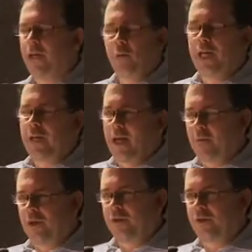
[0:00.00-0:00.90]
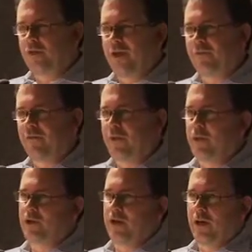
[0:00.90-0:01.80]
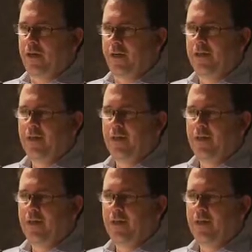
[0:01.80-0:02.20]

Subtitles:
We cannot build our traffic future on